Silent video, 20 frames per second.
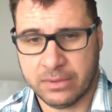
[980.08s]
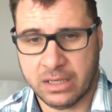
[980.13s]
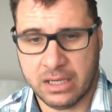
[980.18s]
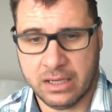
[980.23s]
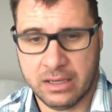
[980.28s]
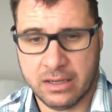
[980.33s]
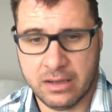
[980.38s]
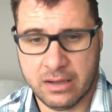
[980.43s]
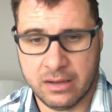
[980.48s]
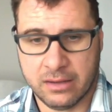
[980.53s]

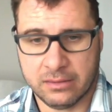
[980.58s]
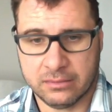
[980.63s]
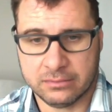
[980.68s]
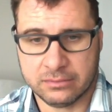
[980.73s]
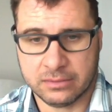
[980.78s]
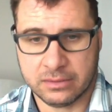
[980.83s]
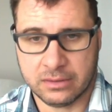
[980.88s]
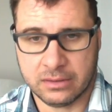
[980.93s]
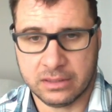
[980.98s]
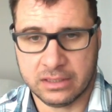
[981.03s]
uh,
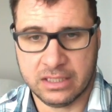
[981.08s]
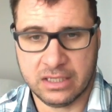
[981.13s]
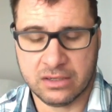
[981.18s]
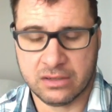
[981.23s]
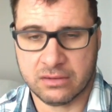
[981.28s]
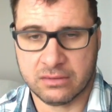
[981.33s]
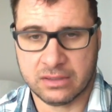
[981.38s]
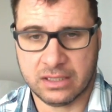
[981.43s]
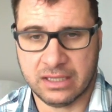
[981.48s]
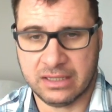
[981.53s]

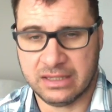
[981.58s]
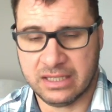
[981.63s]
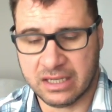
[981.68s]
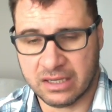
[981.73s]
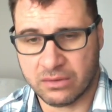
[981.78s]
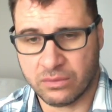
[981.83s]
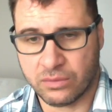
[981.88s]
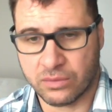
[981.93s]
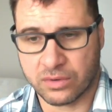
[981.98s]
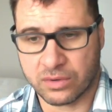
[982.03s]
gear that
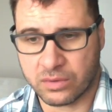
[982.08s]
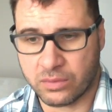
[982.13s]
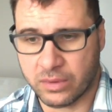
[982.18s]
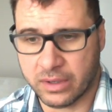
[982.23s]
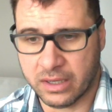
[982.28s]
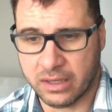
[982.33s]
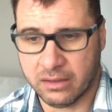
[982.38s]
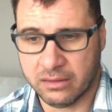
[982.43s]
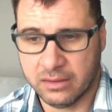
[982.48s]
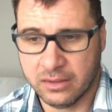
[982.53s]
didn't work
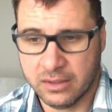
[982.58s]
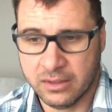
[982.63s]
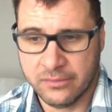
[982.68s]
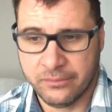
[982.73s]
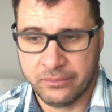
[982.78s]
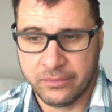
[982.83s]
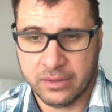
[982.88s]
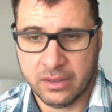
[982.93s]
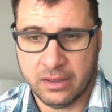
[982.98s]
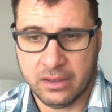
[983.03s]
well.
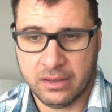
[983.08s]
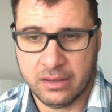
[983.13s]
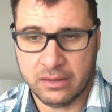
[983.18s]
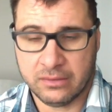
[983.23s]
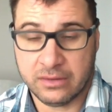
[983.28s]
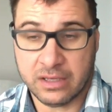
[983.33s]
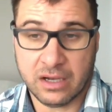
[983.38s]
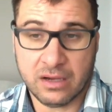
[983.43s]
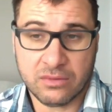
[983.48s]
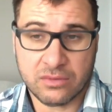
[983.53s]
Uh,
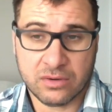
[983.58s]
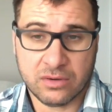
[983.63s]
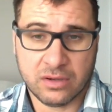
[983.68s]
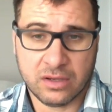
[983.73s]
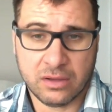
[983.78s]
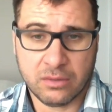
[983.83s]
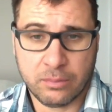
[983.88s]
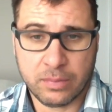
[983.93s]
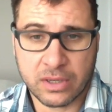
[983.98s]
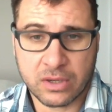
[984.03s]
now we're
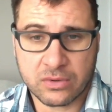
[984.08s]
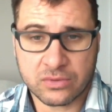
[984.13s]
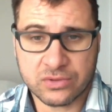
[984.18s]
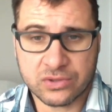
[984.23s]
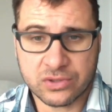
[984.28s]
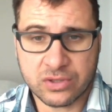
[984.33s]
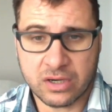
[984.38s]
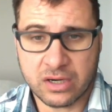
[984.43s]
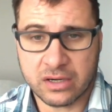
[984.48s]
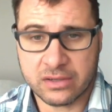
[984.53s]
a better
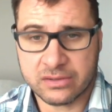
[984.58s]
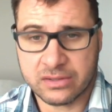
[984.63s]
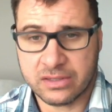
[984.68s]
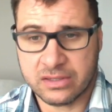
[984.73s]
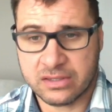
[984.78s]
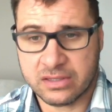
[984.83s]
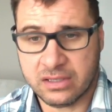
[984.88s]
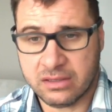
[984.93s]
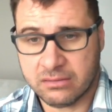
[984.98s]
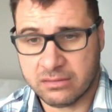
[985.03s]
starts. It
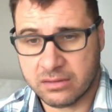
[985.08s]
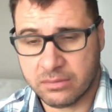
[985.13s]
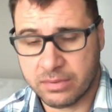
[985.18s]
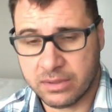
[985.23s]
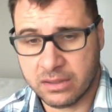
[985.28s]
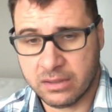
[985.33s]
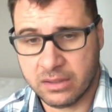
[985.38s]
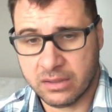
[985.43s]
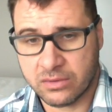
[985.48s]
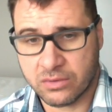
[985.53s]
seems to
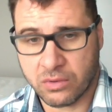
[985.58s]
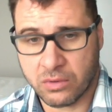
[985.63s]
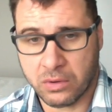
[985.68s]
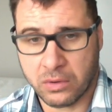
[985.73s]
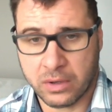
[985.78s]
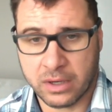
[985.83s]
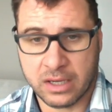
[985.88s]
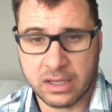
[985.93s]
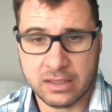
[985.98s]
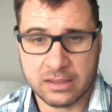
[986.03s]
be
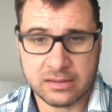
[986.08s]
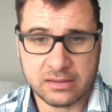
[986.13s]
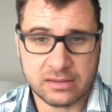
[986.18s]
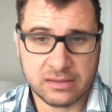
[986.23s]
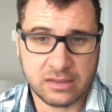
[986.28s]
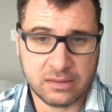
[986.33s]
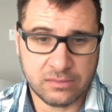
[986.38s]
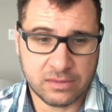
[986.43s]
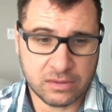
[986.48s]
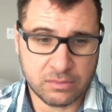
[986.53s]
growing and
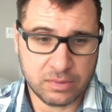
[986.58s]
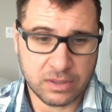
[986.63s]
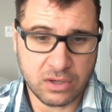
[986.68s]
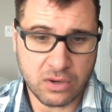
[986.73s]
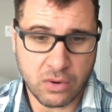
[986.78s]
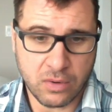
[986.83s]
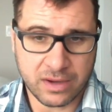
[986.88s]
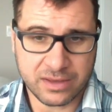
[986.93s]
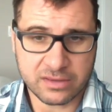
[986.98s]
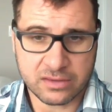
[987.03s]
seems to be
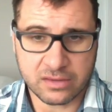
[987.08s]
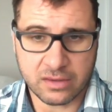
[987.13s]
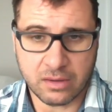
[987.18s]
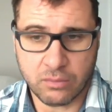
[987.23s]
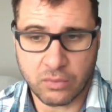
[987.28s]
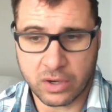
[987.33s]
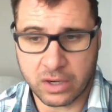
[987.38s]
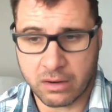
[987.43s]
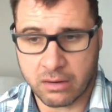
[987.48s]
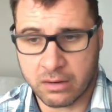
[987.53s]
going
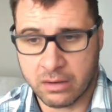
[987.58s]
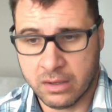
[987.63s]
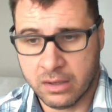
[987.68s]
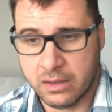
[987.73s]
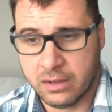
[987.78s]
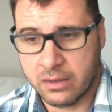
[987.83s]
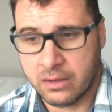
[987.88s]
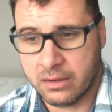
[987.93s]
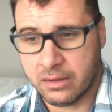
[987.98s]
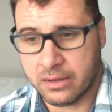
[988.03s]
somewhere.
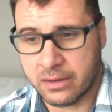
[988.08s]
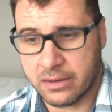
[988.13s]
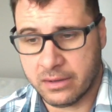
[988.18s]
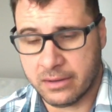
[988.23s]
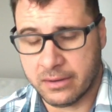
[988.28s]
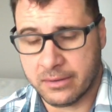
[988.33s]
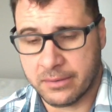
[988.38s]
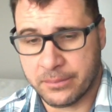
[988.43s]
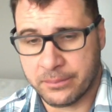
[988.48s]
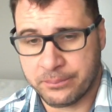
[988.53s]

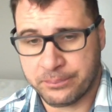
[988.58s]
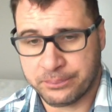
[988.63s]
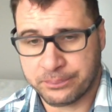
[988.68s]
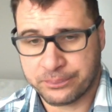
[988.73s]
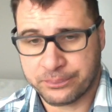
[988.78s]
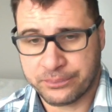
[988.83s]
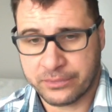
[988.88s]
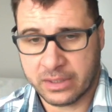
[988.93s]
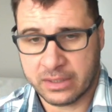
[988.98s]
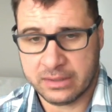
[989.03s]
Um,
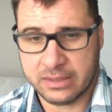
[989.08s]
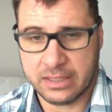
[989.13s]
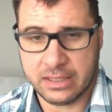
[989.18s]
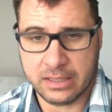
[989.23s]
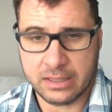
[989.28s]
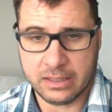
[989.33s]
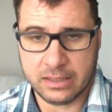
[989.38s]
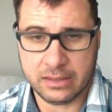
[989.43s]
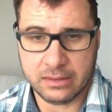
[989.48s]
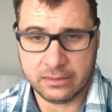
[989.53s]

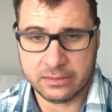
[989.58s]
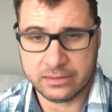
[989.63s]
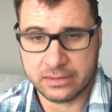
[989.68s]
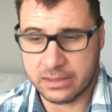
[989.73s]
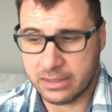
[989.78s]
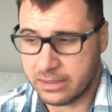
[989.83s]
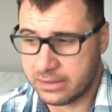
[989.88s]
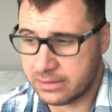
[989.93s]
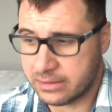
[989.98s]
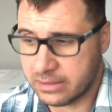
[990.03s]
the
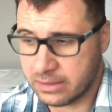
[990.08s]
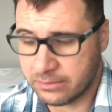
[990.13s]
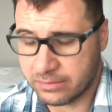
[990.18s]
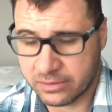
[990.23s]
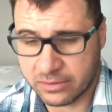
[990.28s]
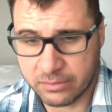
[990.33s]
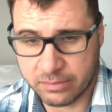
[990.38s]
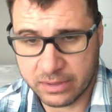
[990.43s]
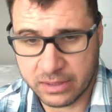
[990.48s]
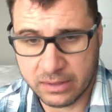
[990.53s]
seed seems
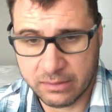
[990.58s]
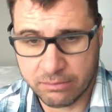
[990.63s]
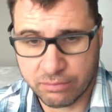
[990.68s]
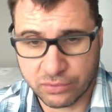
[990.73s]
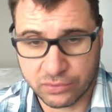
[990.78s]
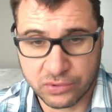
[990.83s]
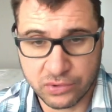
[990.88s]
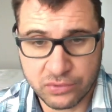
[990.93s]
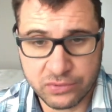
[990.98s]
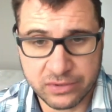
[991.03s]
to be
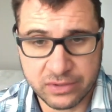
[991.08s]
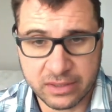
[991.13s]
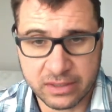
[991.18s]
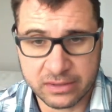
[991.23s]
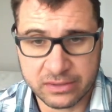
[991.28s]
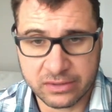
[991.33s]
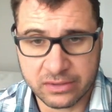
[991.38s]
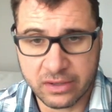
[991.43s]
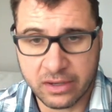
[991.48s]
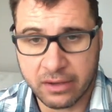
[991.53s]
producing
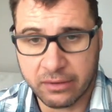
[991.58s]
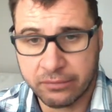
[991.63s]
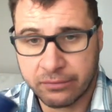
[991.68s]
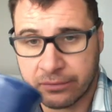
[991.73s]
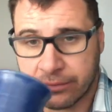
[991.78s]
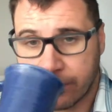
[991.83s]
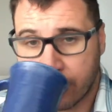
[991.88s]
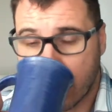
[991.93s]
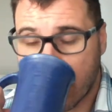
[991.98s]
stuff.